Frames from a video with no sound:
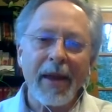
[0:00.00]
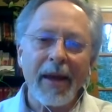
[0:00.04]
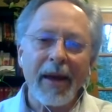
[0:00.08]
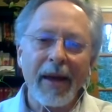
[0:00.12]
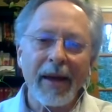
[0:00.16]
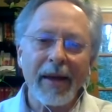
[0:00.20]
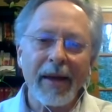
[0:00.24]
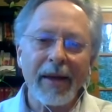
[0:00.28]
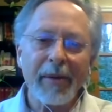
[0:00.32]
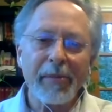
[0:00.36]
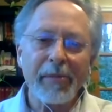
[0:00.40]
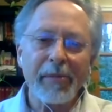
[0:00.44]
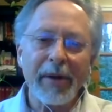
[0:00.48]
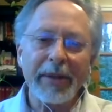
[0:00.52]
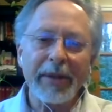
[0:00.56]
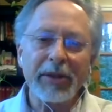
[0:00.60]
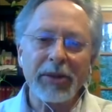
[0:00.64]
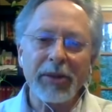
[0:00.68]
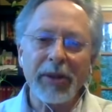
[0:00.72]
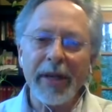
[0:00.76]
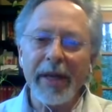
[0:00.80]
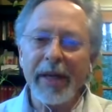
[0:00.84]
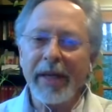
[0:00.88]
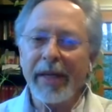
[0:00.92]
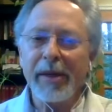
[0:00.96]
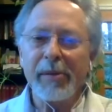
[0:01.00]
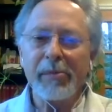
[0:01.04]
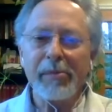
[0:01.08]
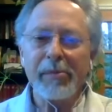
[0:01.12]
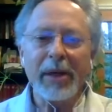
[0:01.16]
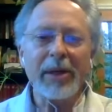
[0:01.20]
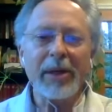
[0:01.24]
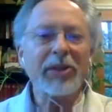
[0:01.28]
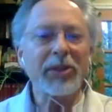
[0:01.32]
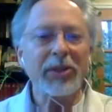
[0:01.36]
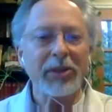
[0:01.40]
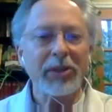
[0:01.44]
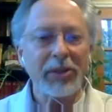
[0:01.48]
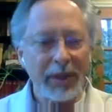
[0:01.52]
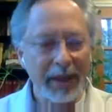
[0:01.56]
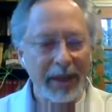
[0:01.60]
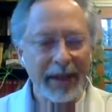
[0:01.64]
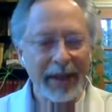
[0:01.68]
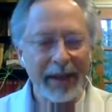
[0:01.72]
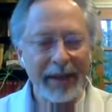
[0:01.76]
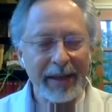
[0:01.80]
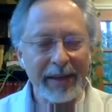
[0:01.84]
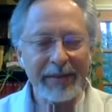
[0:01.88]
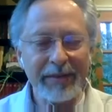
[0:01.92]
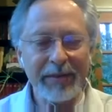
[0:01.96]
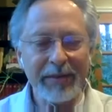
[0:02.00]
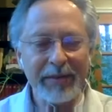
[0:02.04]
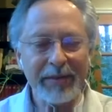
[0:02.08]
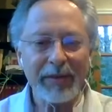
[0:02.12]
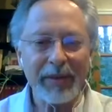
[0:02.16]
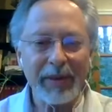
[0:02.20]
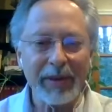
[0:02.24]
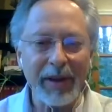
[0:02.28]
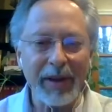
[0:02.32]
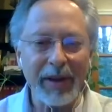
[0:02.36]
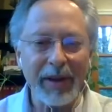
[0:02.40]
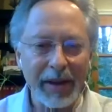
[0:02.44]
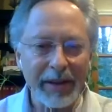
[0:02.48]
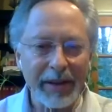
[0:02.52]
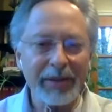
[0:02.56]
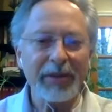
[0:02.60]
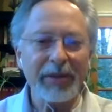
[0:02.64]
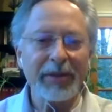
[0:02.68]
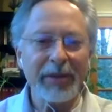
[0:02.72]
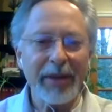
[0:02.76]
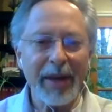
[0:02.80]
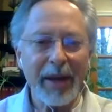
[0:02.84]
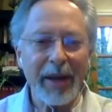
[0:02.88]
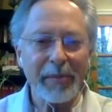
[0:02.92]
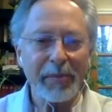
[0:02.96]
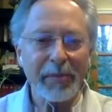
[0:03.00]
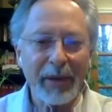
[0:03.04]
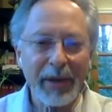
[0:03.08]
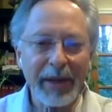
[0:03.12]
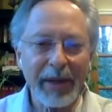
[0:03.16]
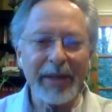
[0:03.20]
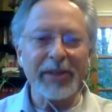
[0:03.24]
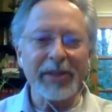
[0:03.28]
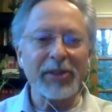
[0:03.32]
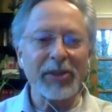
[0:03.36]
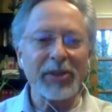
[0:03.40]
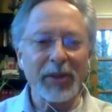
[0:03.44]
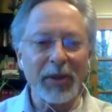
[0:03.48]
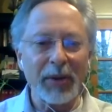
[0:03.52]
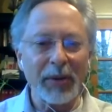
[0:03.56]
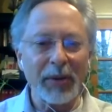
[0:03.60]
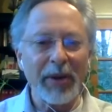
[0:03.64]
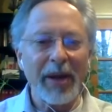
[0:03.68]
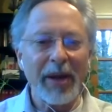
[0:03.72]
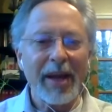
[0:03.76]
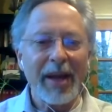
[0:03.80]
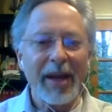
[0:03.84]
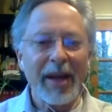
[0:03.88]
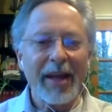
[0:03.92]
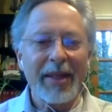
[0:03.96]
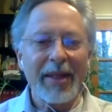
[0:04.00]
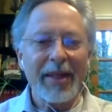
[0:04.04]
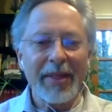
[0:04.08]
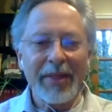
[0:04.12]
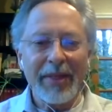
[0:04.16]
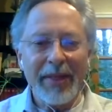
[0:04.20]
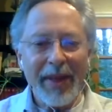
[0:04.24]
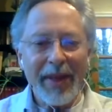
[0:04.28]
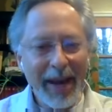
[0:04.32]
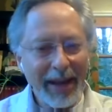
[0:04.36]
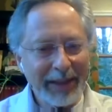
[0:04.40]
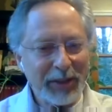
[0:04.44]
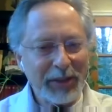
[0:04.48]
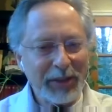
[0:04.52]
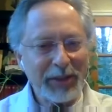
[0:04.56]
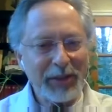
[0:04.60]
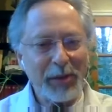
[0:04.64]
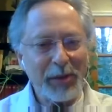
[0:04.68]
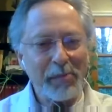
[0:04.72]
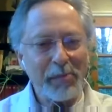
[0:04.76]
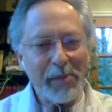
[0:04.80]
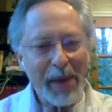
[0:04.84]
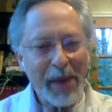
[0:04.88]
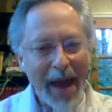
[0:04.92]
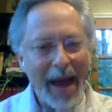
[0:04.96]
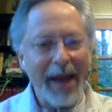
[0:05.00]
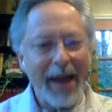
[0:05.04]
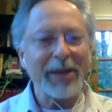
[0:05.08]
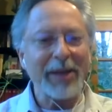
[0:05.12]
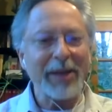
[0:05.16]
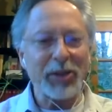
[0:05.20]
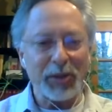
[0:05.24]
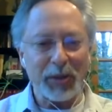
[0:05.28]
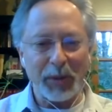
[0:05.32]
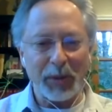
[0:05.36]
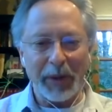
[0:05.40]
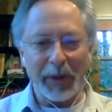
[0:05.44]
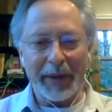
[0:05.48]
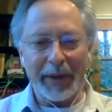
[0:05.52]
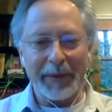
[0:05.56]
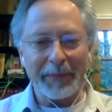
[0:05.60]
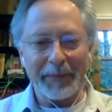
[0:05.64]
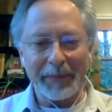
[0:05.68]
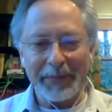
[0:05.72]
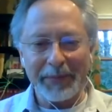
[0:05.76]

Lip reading: by train and bus, and got to that place. So that's the backstory.